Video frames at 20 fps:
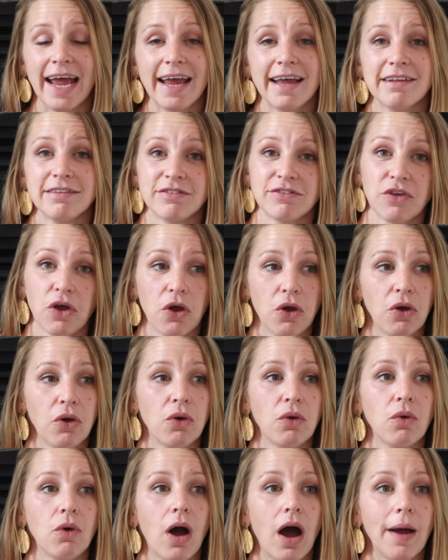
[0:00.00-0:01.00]
And
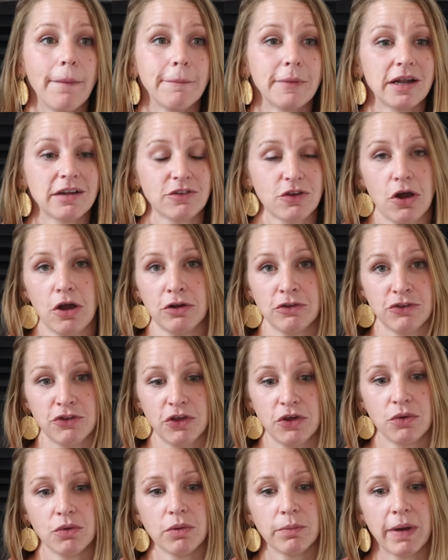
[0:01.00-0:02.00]
so I'm going to talk to
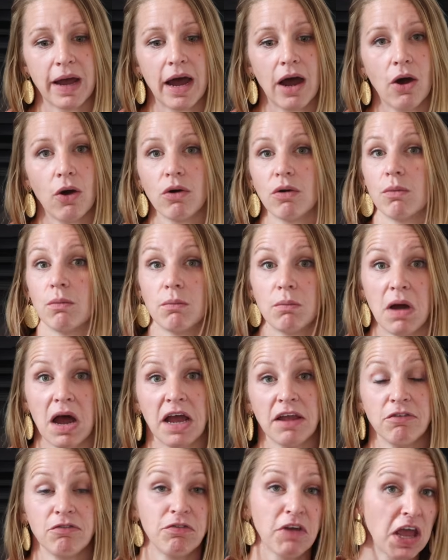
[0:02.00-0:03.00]
you about
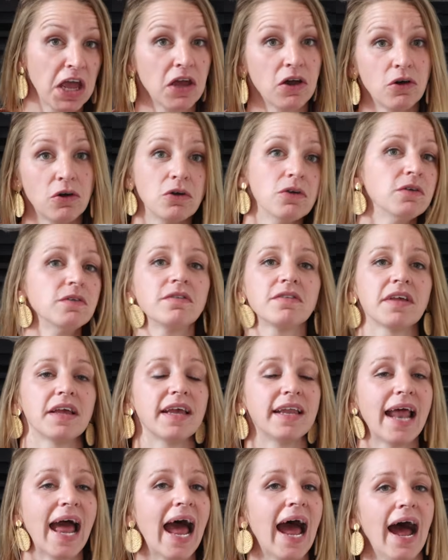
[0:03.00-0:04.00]
my fails
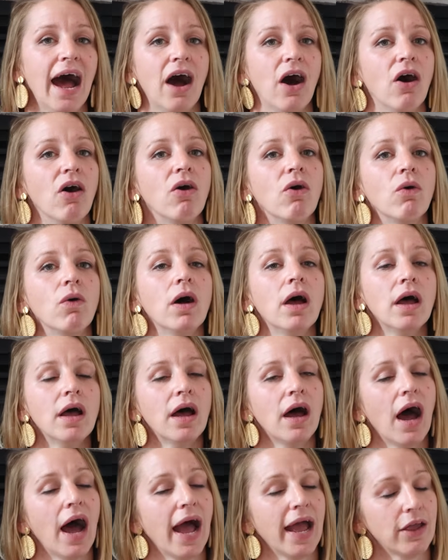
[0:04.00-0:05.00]
and how
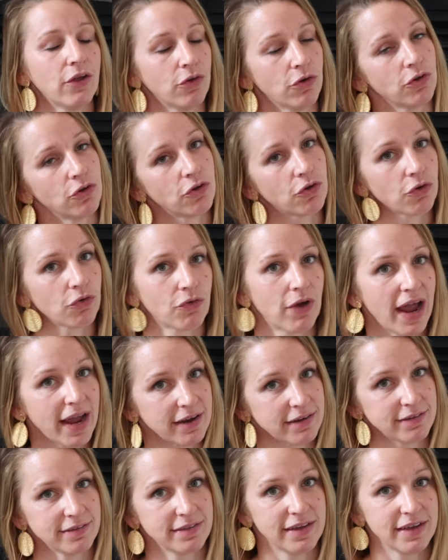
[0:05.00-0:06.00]
I could
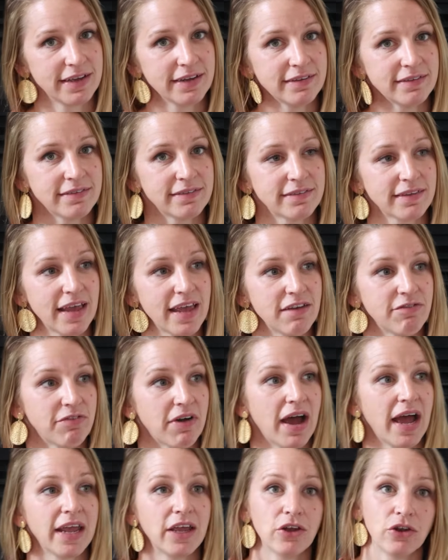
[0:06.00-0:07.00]
correct this if
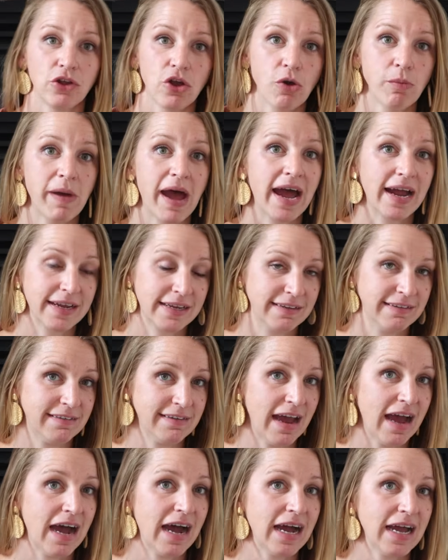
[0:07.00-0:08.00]
I could go back in
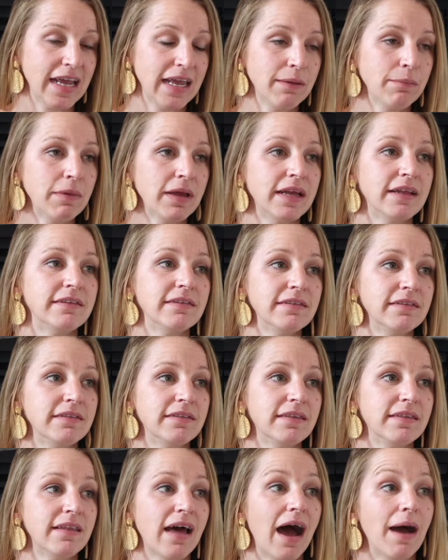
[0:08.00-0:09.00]
time,
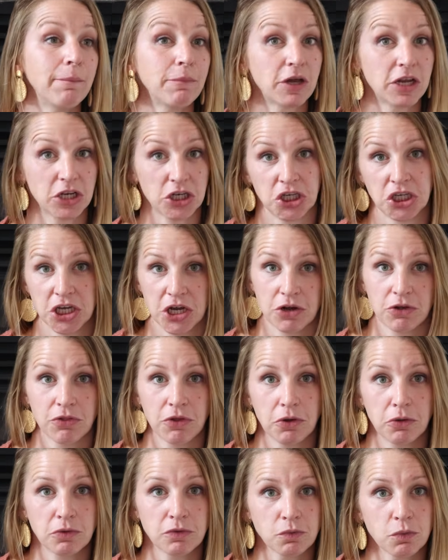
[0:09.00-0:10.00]
and I'm going to share
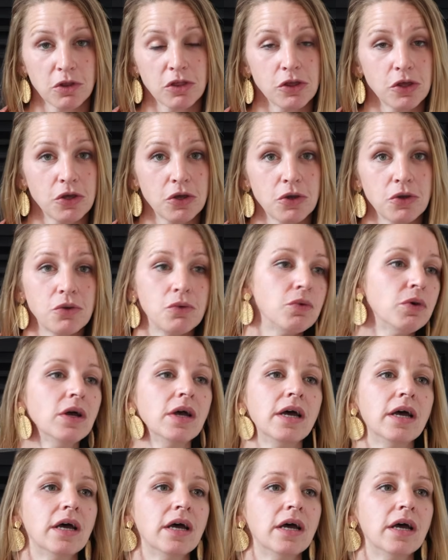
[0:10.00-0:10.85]
those with you.